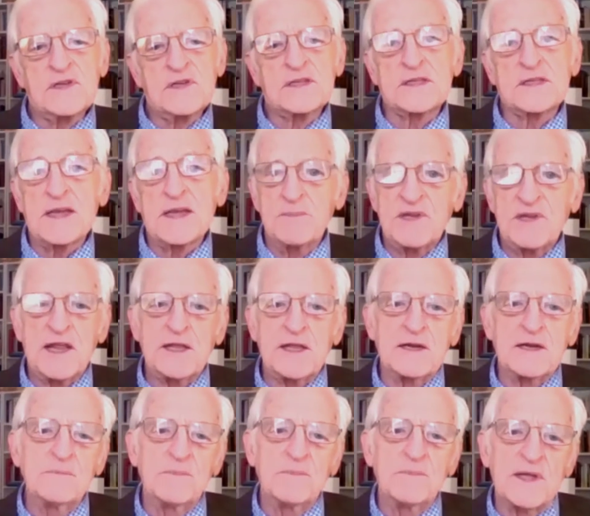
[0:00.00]

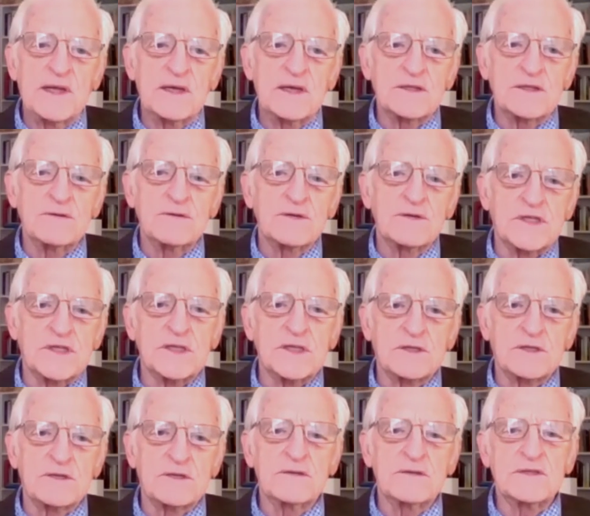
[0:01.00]
disseminated because her
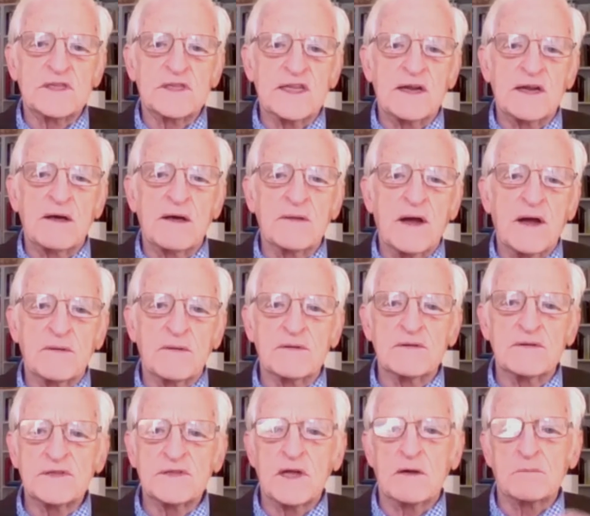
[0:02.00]
sisters and
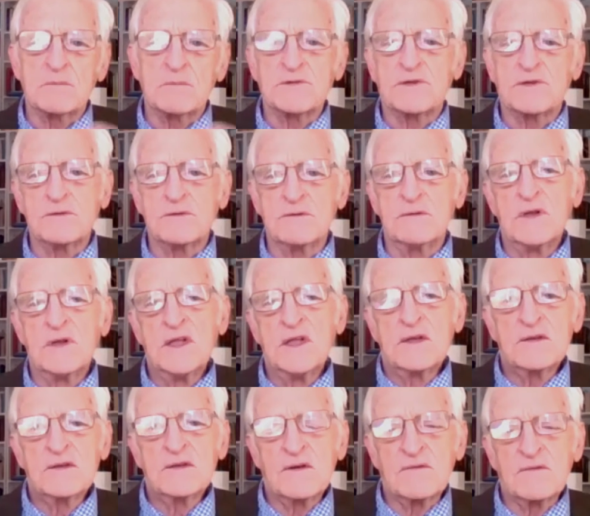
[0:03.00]
others helped to
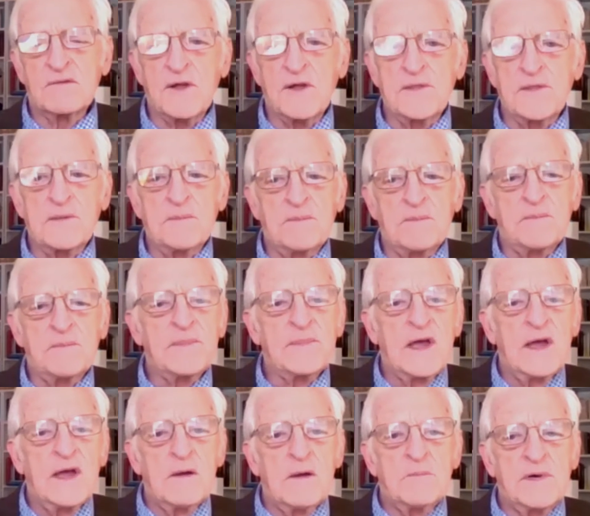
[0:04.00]
write them.
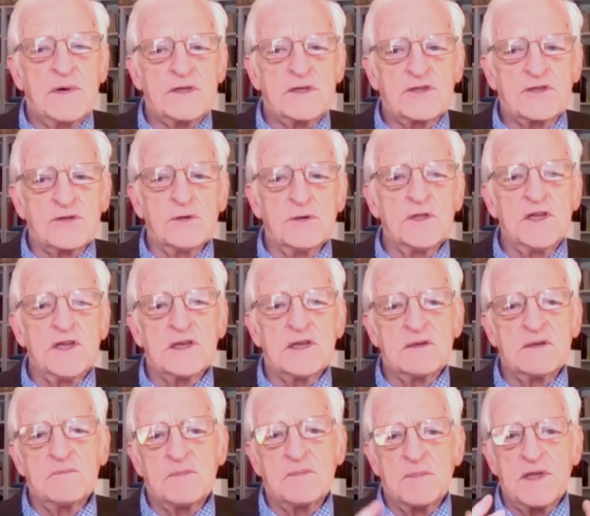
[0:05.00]
But
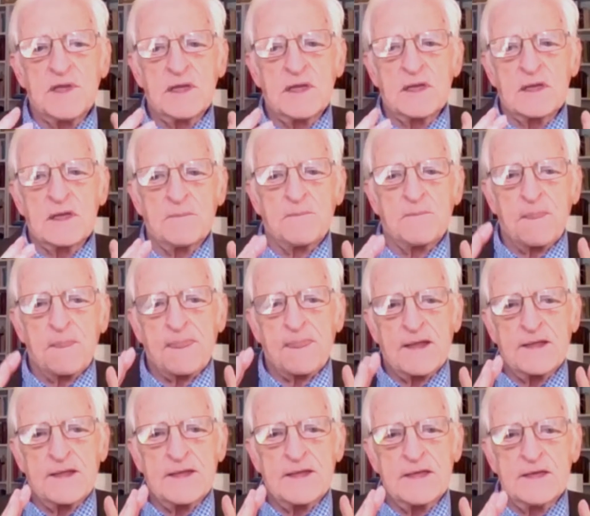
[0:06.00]
Julian, being
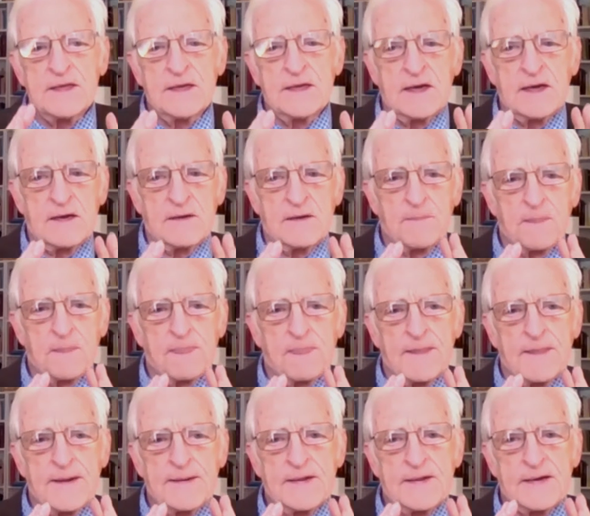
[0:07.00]
in
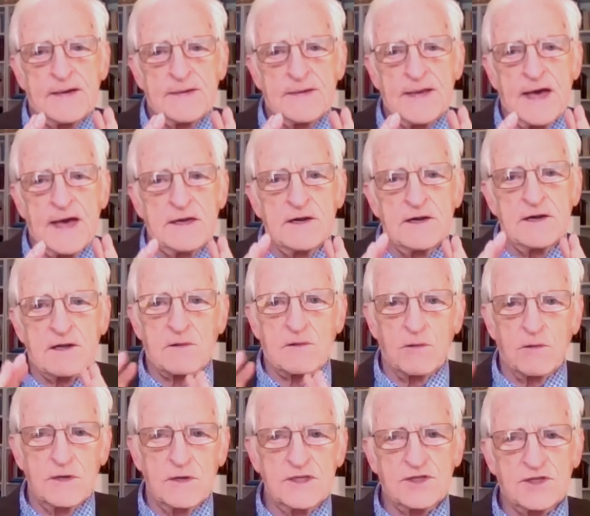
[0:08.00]
not in a
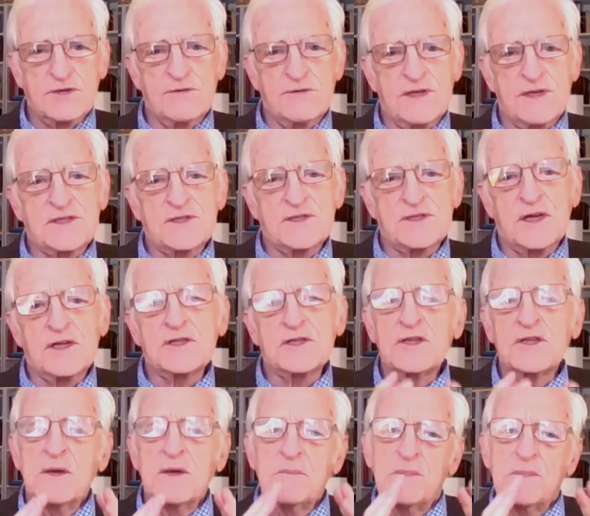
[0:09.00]
cloister as
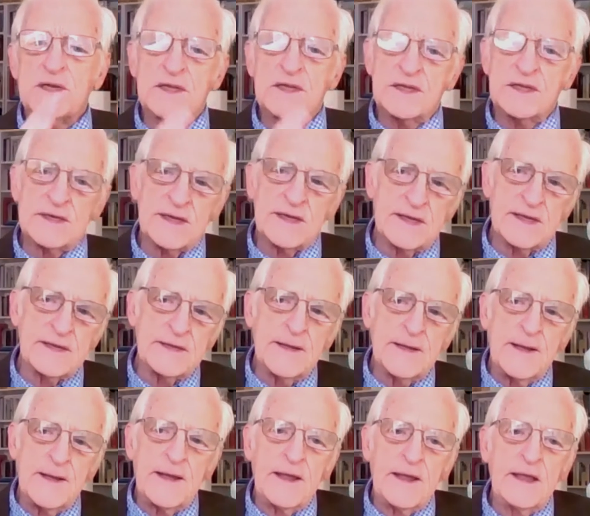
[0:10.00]
such, but in a
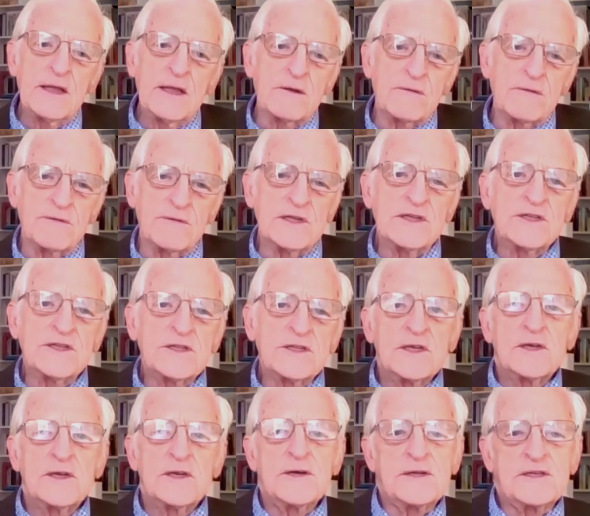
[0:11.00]

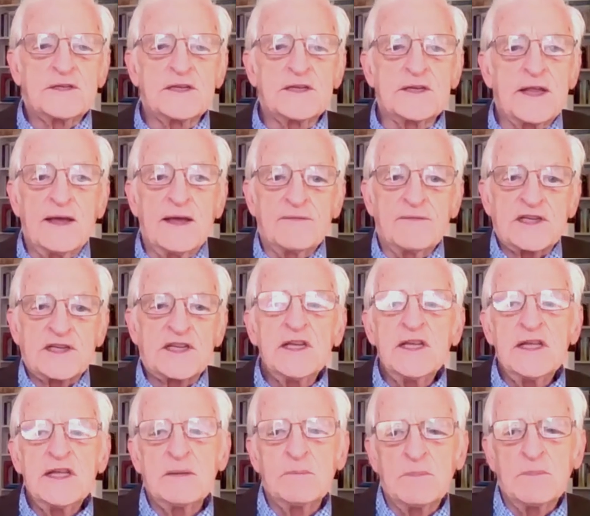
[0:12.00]
anchorage, didn't have a
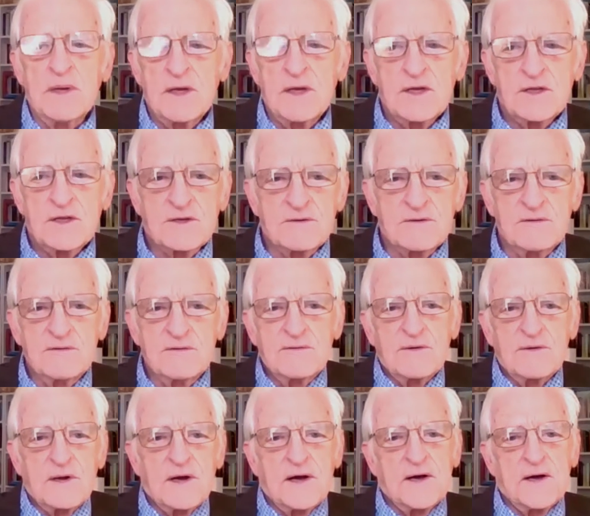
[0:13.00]
team
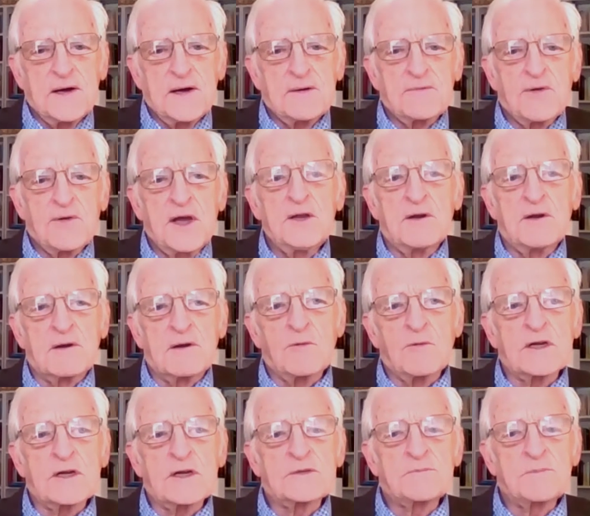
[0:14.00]
to write her
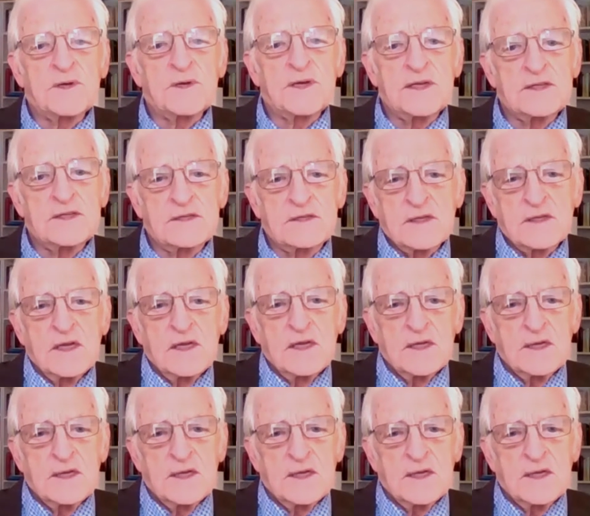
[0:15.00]
works. But as